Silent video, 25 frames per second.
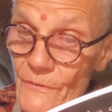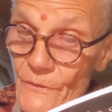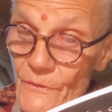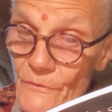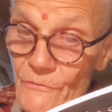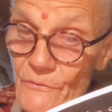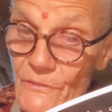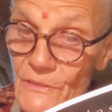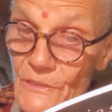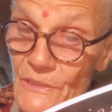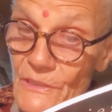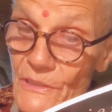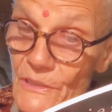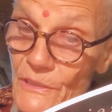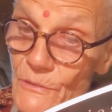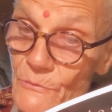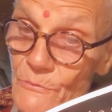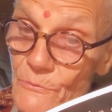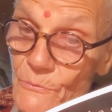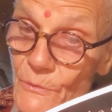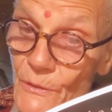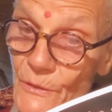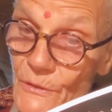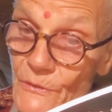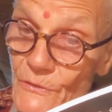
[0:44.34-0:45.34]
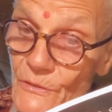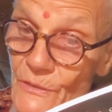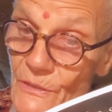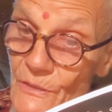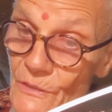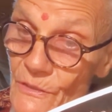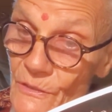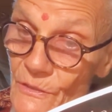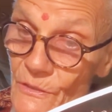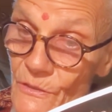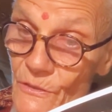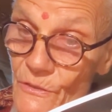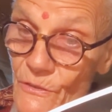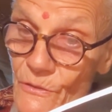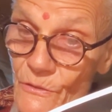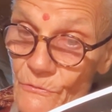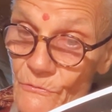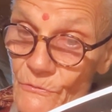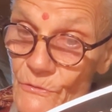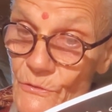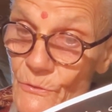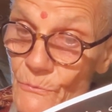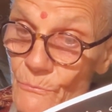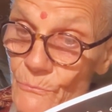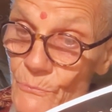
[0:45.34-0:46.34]
we need but hear
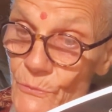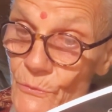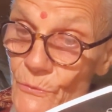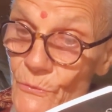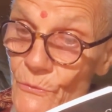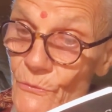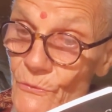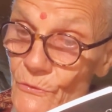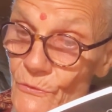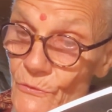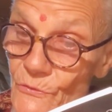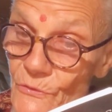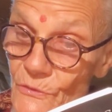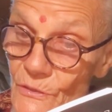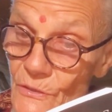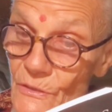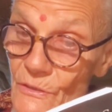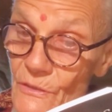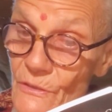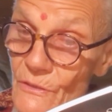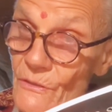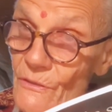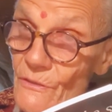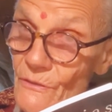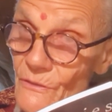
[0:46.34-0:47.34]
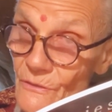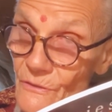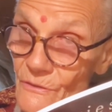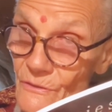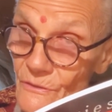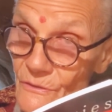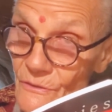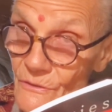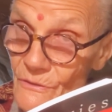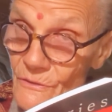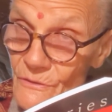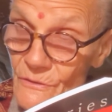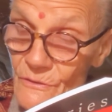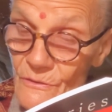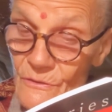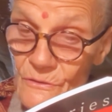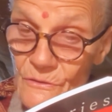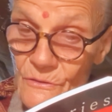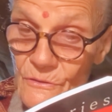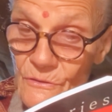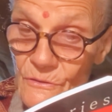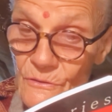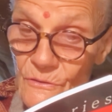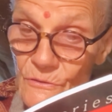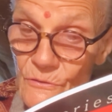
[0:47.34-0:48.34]
with the purest ear,
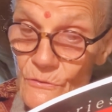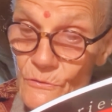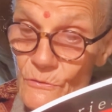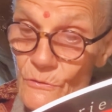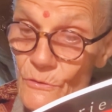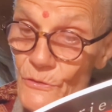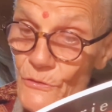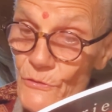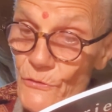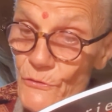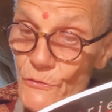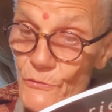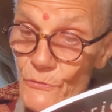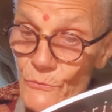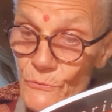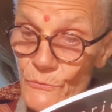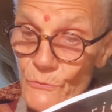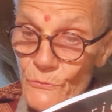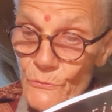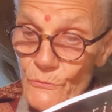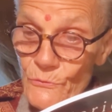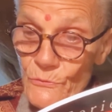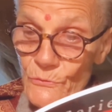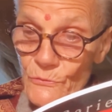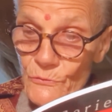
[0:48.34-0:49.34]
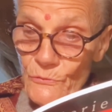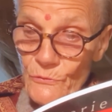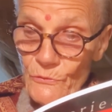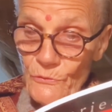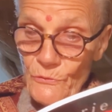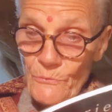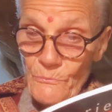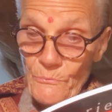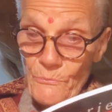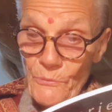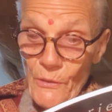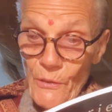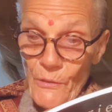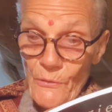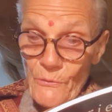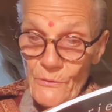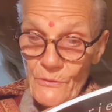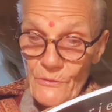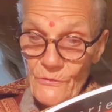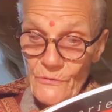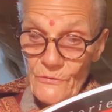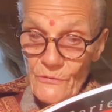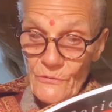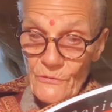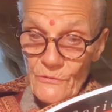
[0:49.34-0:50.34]
newly tuned to the
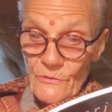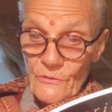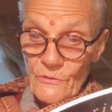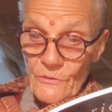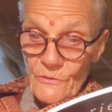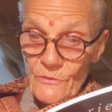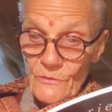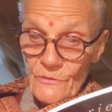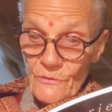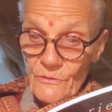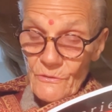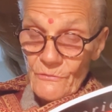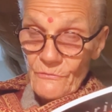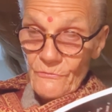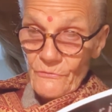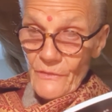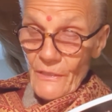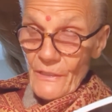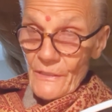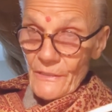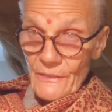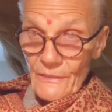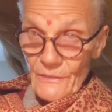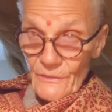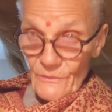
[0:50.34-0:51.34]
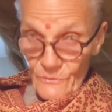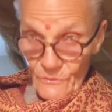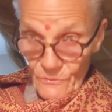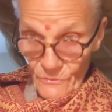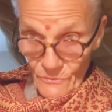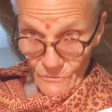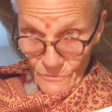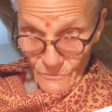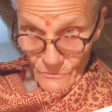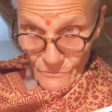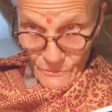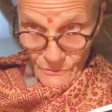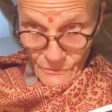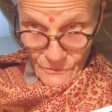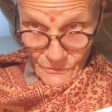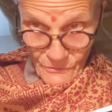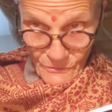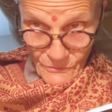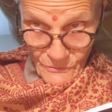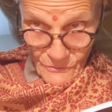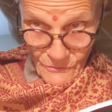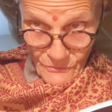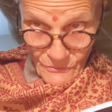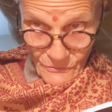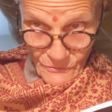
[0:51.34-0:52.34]
poet's divinely heard
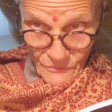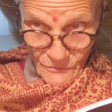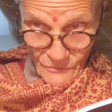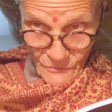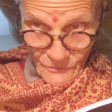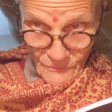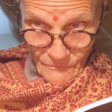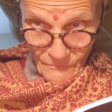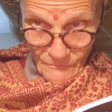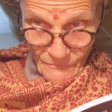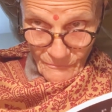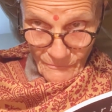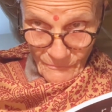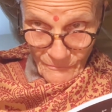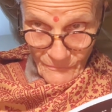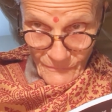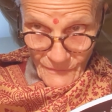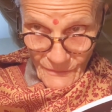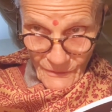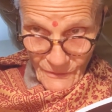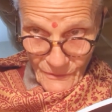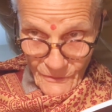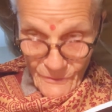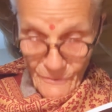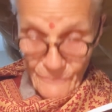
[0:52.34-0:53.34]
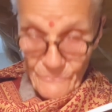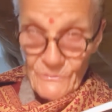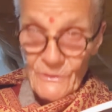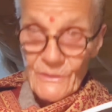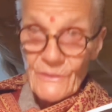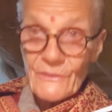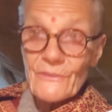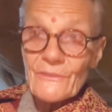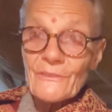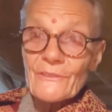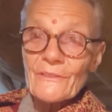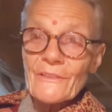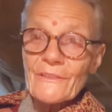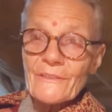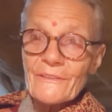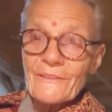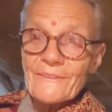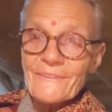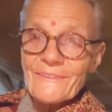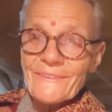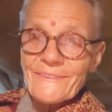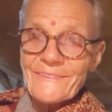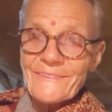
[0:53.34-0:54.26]
words. En passant,